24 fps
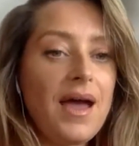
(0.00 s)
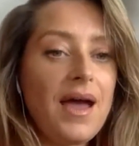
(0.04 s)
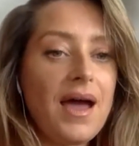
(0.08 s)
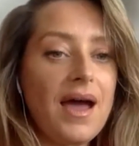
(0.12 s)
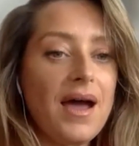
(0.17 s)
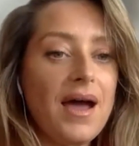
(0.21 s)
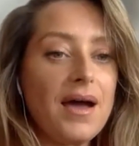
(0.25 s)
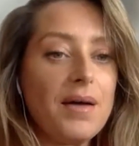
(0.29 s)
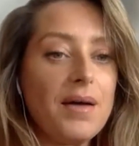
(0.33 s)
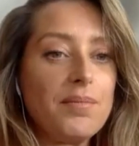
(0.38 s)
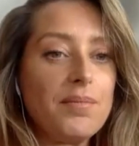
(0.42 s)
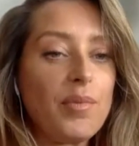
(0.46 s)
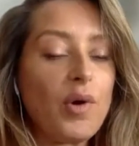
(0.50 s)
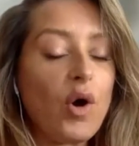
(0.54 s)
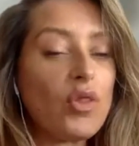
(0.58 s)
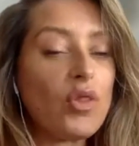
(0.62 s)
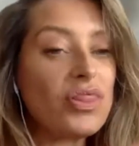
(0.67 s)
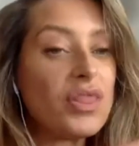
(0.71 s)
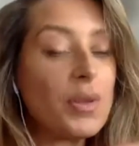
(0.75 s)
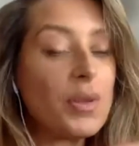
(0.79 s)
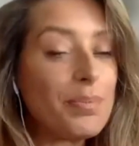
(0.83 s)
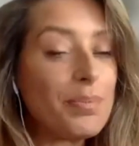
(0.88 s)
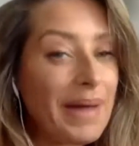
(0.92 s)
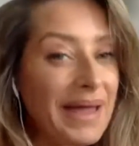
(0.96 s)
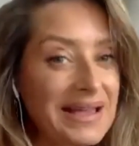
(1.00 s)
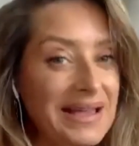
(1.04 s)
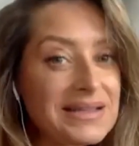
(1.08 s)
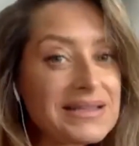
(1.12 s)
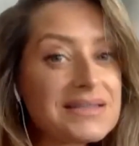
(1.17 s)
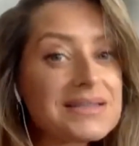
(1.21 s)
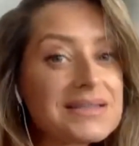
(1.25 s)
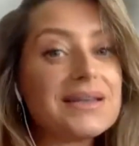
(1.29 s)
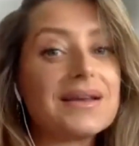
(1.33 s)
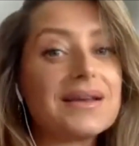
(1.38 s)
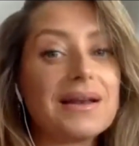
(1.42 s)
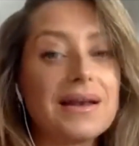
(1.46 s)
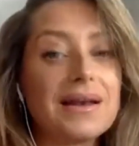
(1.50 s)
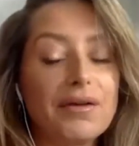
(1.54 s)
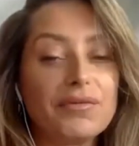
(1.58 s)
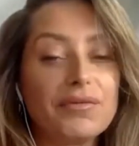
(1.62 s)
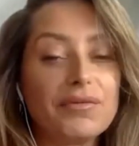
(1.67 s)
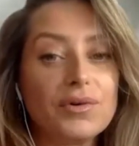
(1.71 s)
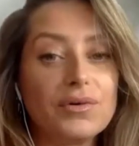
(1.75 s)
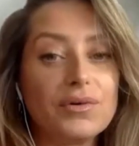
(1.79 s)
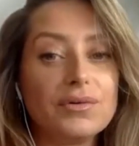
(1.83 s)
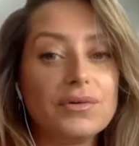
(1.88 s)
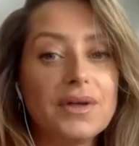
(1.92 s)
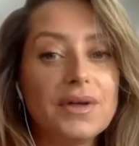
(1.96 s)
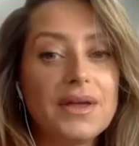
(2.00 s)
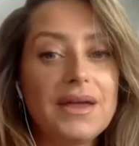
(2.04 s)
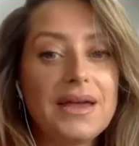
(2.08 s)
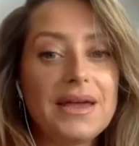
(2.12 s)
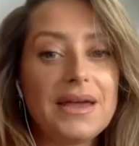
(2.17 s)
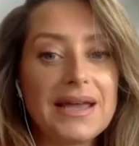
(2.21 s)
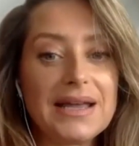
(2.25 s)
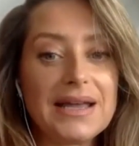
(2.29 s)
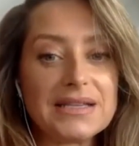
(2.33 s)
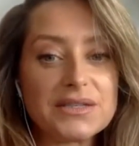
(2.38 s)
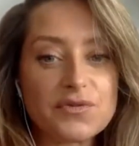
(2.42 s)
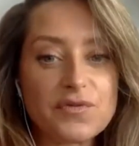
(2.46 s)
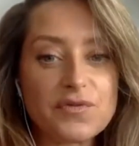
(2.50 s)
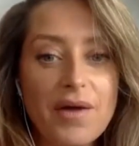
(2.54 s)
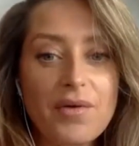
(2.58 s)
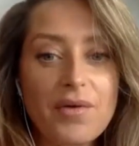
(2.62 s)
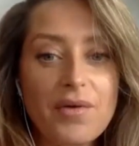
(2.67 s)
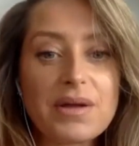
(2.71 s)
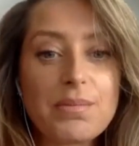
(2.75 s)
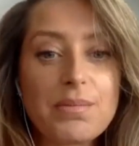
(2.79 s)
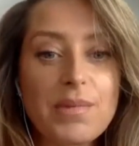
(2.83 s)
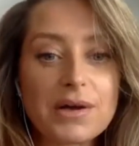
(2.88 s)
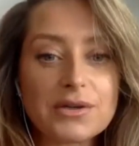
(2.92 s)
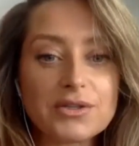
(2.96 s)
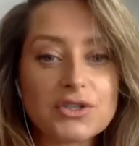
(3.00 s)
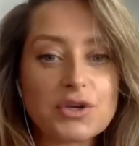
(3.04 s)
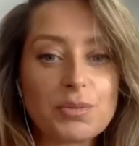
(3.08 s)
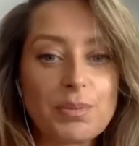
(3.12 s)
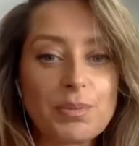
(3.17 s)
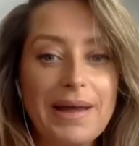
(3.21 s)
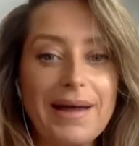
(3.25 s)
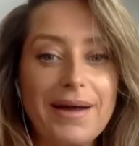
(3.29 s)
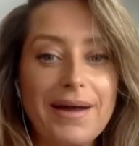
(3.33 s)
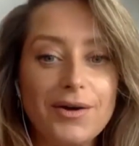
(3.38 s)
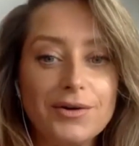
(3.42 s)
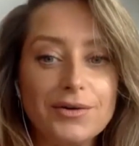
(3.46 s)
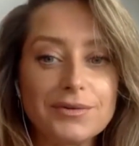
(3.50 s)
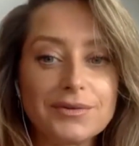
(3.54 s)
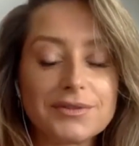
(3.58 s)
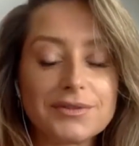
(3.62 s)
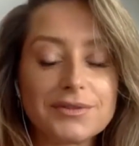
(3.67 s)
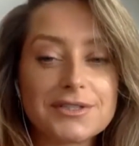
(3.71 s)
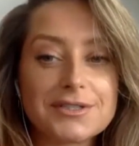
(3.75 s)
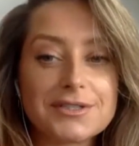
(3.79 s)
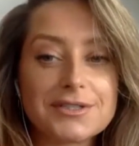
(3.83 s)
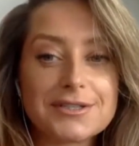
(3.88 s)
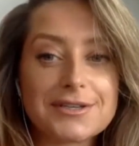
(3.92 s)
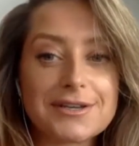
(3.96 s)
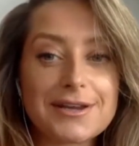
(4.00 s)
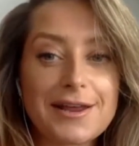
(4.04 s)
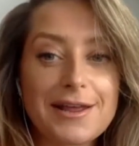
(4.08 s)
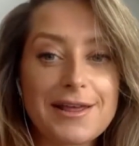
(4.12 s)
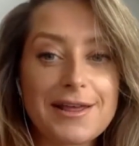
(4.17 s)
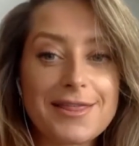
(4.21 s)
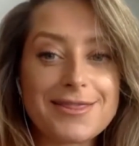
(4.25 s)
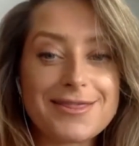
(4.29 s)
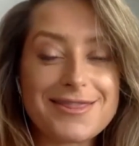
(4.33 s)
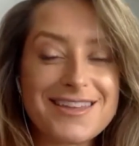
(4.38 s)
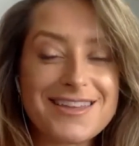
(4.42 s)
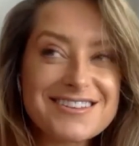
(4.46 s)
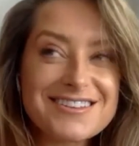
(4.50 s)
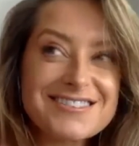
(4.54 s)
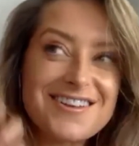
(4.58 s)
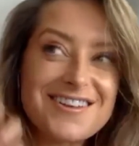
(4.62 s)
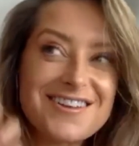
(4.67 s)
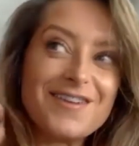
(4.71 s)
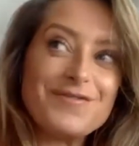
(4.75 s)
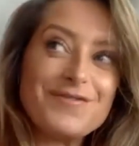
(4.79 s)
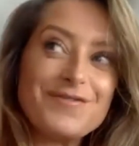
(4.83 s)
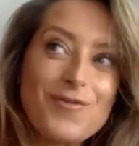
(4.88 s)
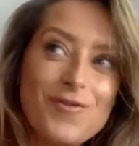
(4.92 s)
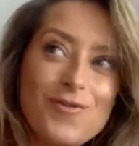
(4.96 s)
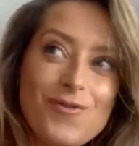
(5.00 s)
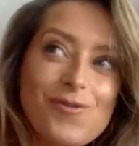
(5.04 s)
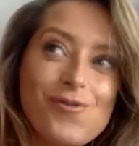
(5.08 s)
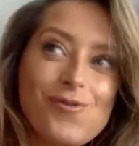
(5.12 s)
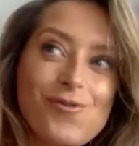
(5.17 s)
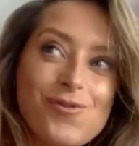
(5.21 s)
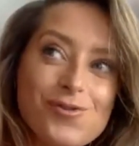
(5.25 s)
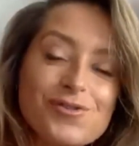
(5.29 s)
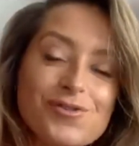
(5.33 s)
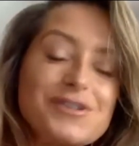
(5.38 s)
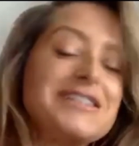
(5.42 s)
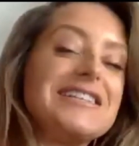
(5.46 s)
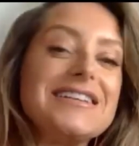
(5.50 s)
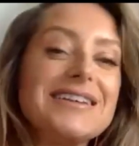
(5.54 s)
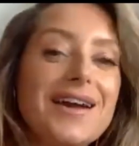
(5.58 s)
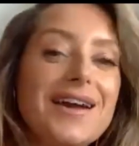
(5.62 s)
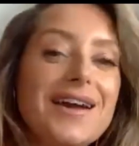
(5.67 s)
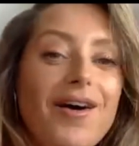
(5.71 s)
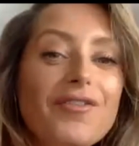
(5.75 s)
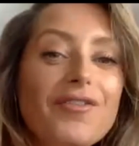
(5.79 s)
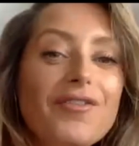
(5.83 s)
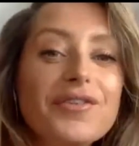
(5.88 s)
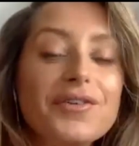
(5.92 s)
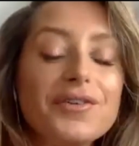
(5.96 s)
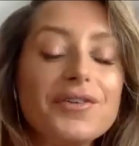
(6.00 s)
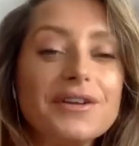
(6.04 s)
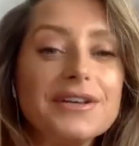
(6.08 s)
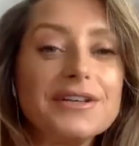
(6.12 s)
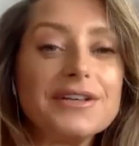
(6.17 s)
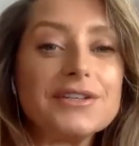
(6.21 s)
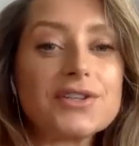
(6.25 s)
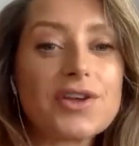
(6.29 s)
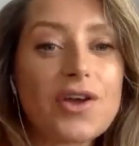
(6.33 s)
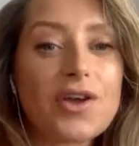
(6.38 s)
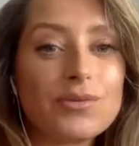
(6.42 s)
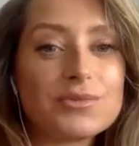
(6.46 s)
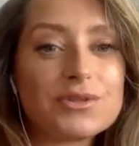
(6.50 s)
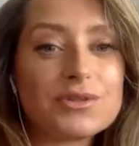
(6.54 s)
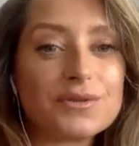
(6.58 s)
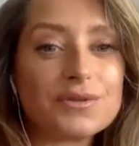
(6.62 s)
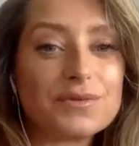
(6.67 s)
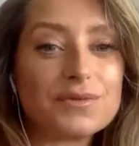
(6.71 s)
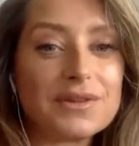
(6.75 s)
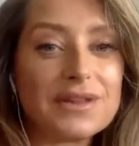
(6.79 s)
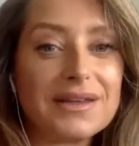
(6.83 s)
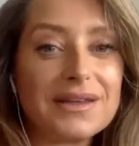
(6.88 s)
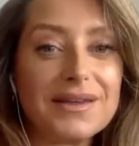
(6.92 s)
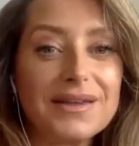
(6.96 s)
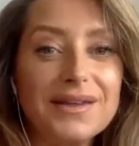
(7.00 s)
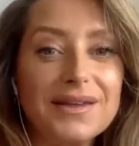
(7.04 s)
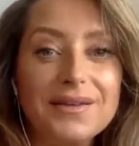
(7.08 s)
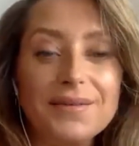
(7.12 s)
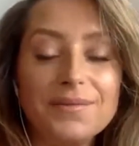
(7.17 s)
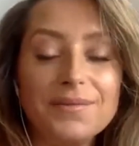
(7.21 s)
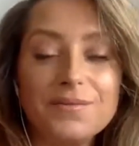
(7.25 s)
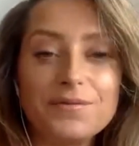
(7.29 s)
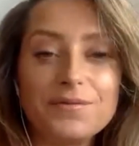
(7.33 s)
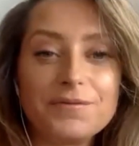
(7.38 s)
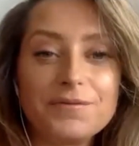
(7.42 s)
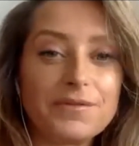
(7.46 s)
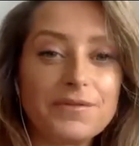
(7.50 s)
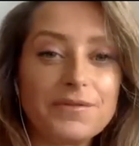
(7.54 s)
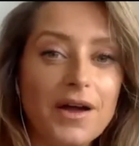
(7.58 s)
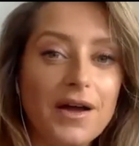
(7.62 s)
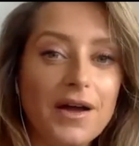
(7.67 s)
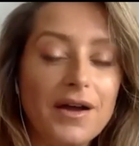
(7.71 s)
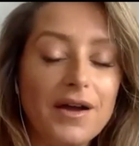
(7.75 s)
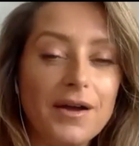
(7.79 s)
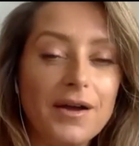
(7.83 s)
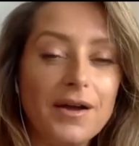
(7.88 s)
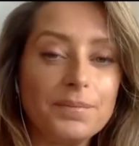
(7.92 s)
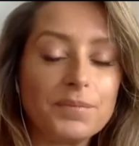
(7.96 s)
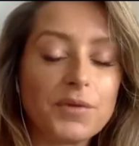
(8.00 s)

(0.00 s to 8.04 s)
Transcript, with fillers: Um, on the basic level, it's very much about things I already cover in terms of the uh,